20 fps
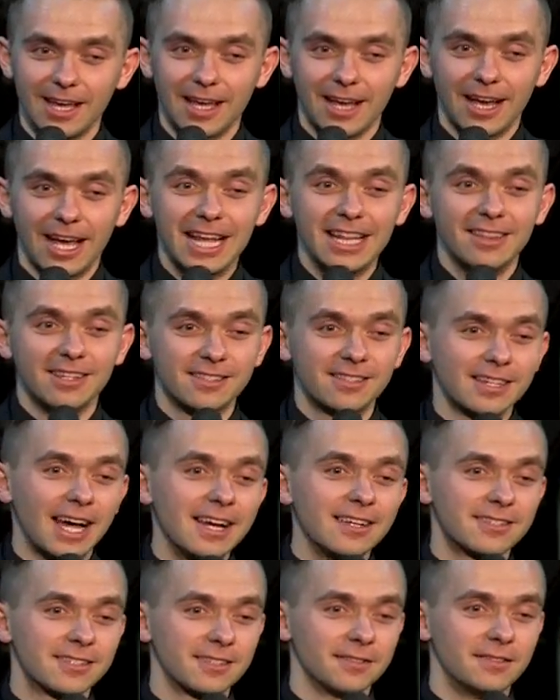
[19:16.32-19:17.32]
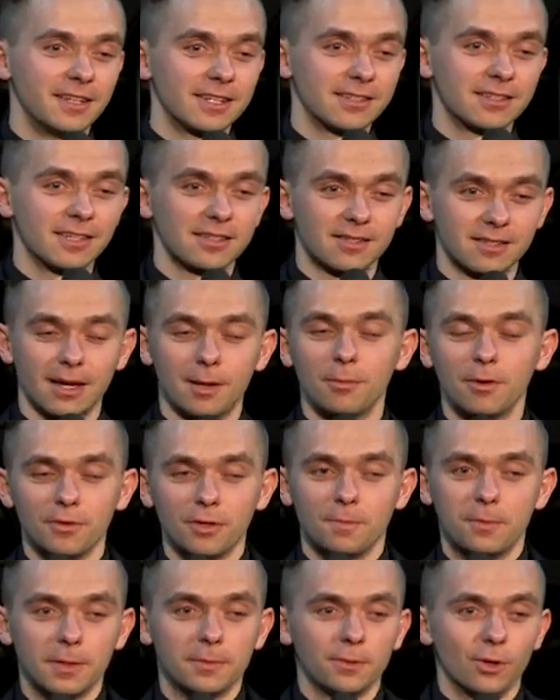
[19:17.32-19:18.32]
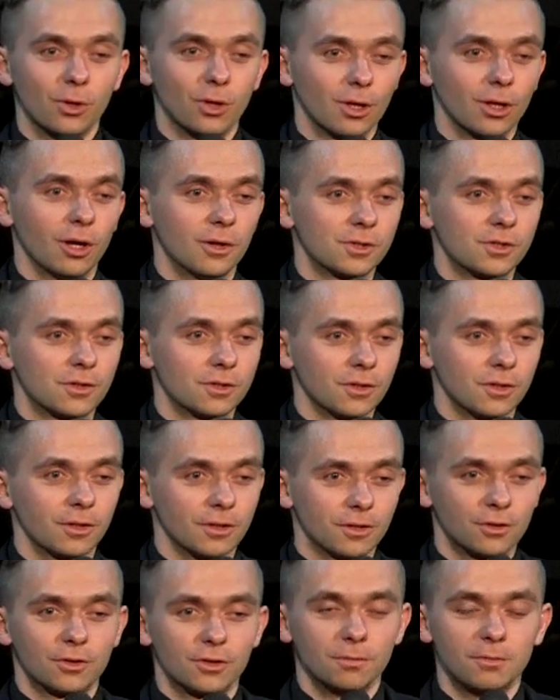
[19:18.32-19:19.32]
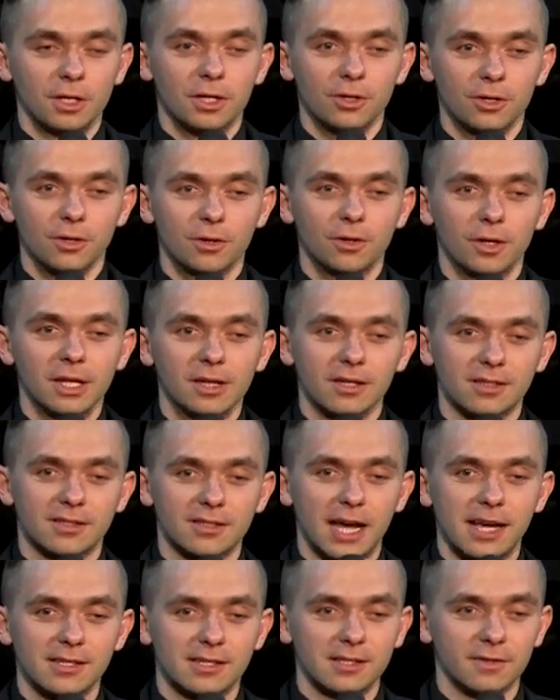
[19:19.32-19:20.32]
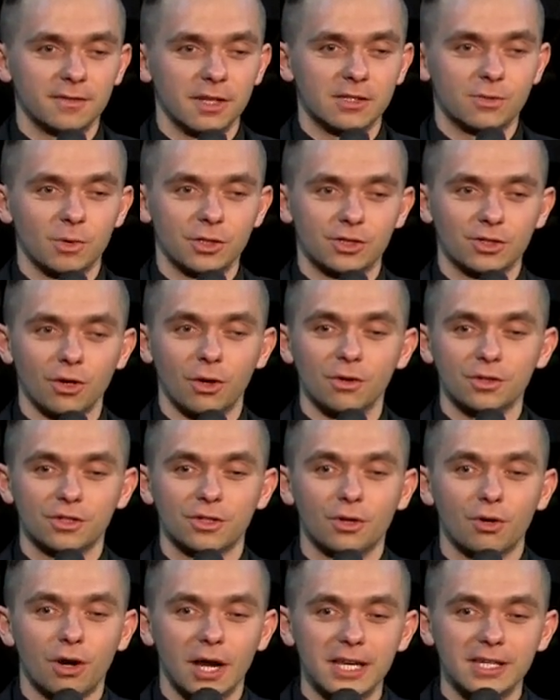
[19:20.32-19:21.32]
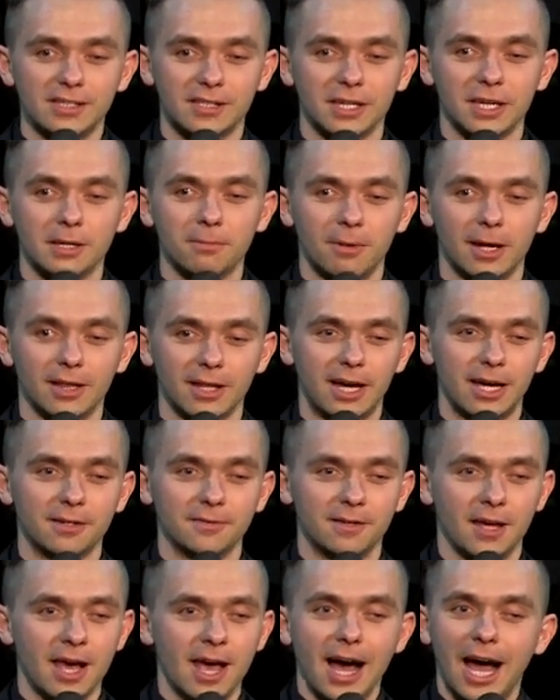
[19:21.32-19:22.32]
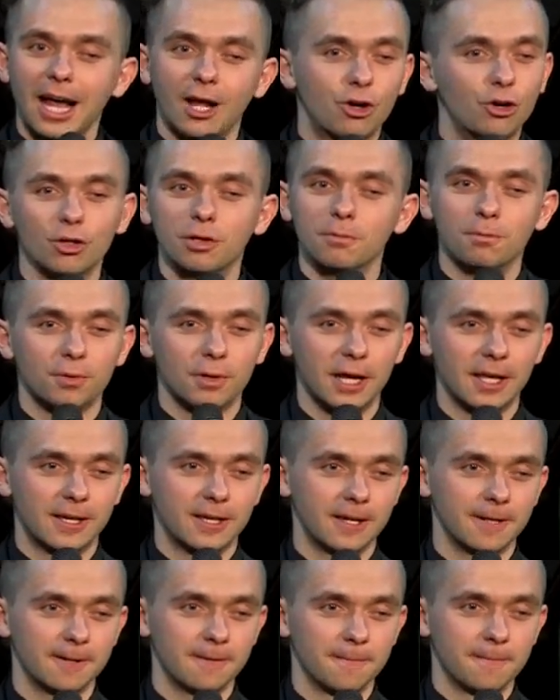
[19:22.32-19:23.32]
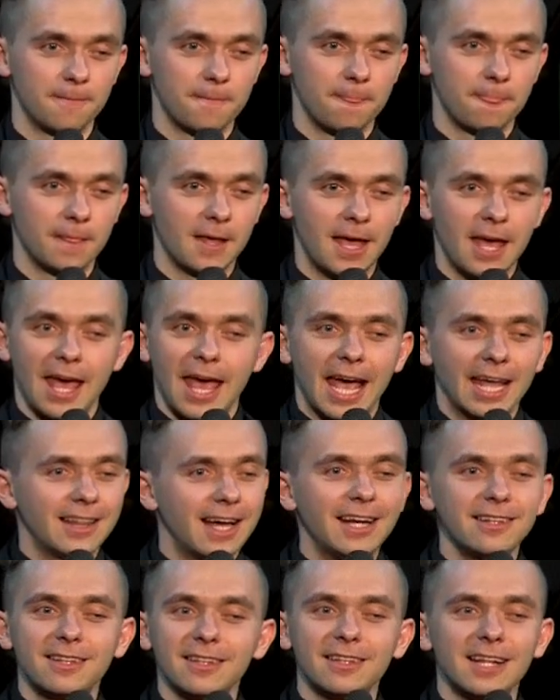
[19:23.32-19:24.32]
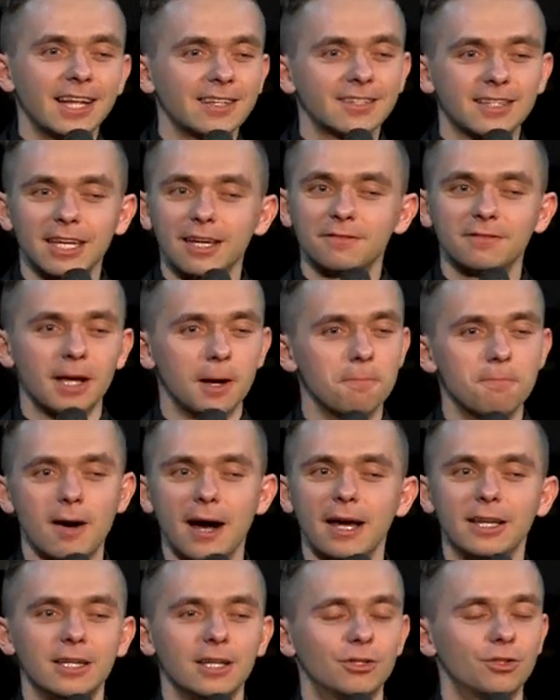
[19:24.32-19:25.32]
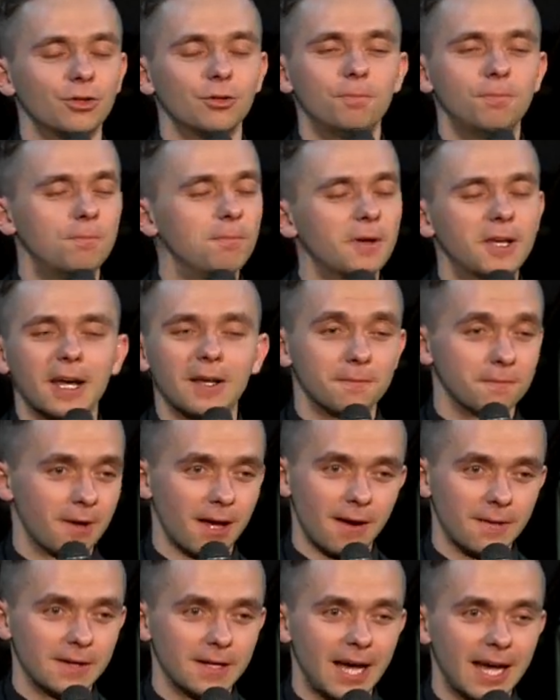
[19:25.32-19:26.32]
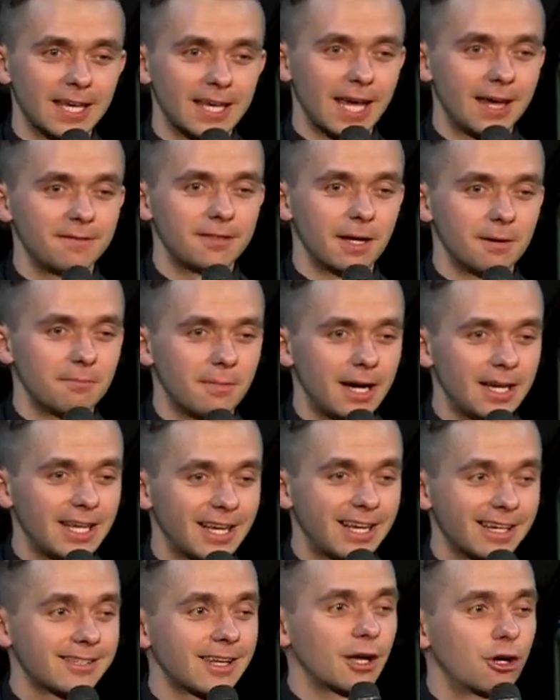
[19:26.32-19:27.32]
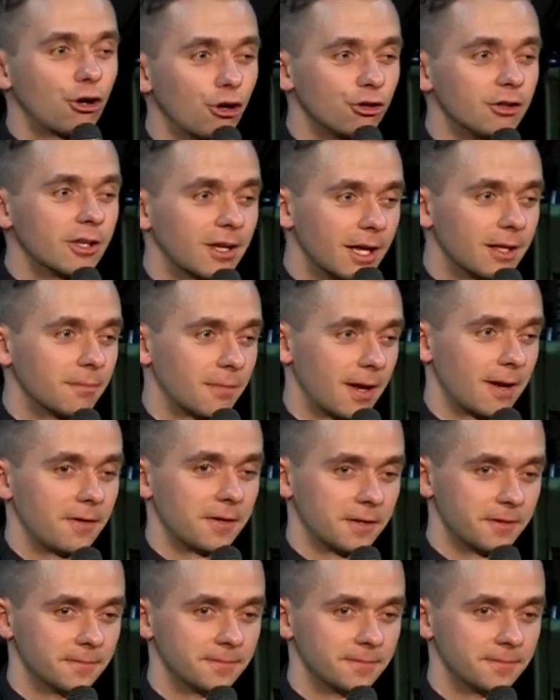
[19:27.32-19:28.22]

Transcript: Indecisiveness, that some of you people who close uh, to me knew, indecisiveness was so crazy in my life, I couldn't break it. And I did not give that money to get married. I gave that money because I couldn't get married.